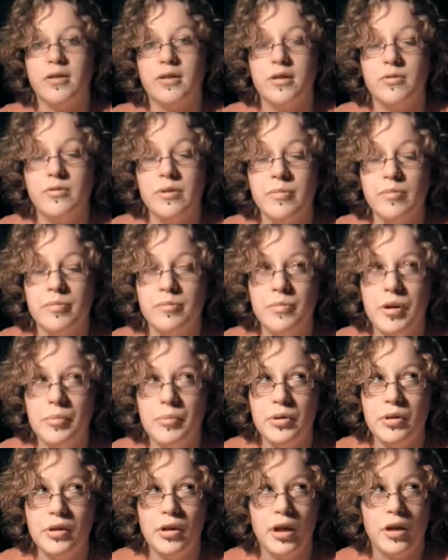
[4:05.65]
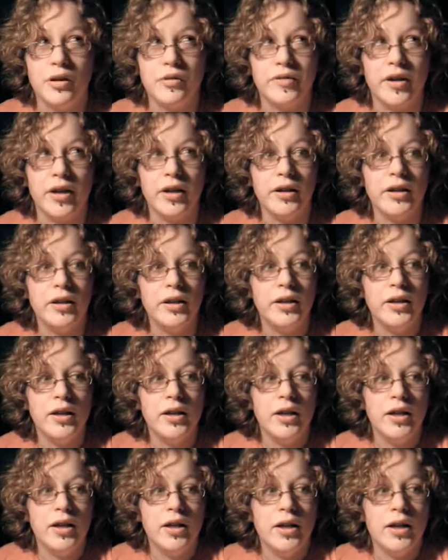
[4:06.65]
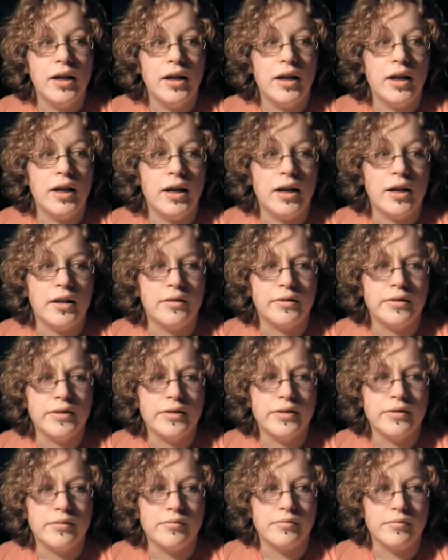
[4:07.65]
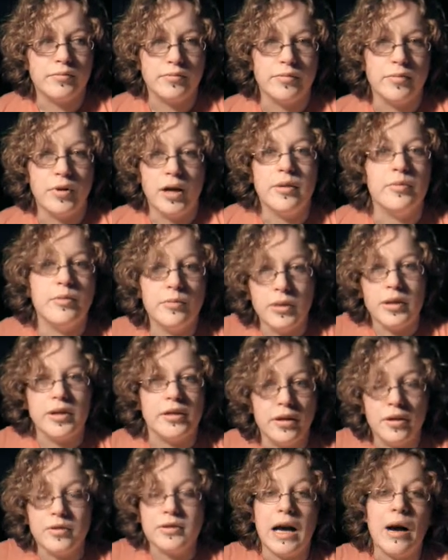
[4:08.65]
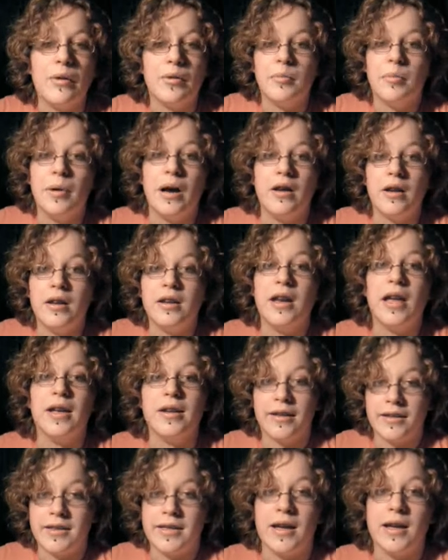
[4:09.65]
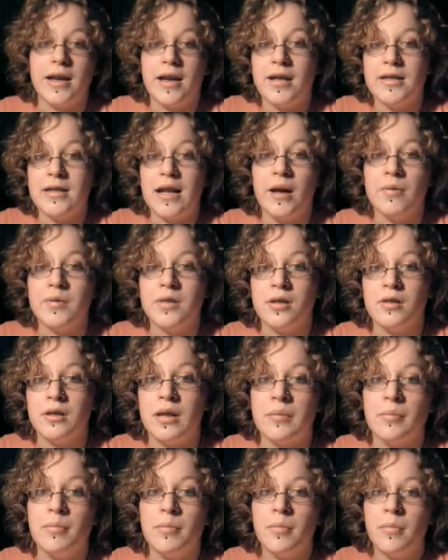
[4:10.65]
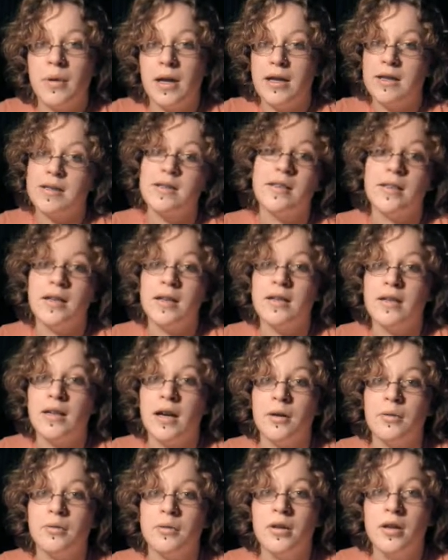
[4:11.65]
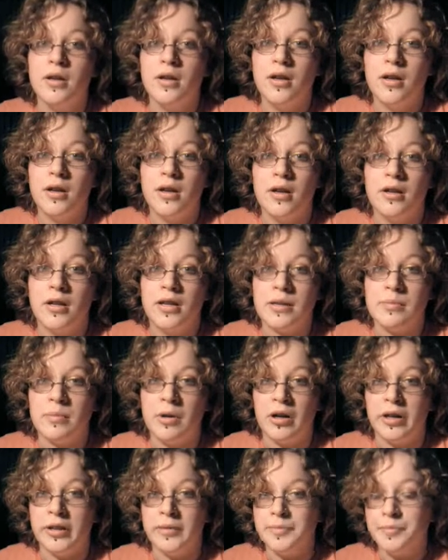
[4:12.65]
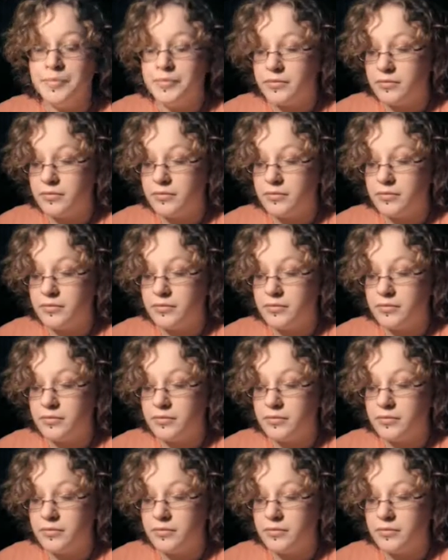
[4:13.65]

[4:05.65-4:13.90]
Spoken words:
So we pull over and wind the window down, and like I say, it's absolutely pissing it down at this point.